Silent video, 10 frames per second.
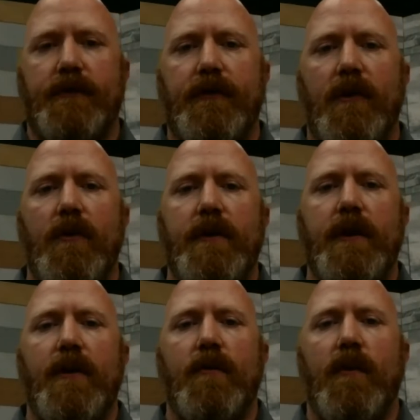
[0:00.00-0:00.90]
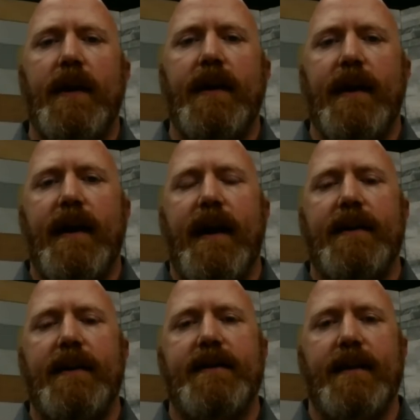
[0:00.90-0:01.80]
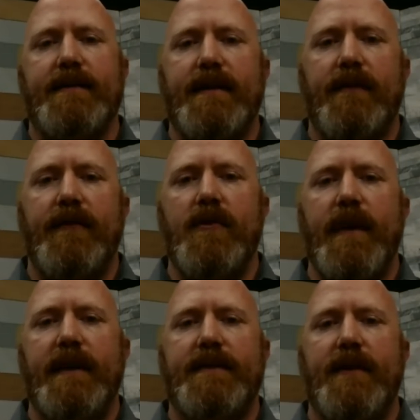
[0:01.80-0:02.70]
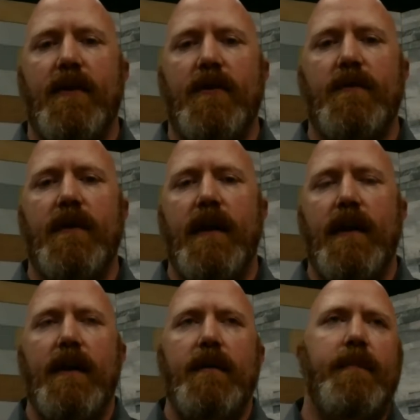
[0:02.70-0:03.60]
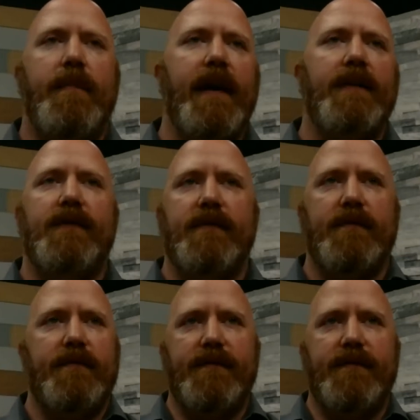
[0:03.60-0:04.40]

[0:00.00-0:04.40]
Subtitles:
So, you know, running a contest of who makes their own best,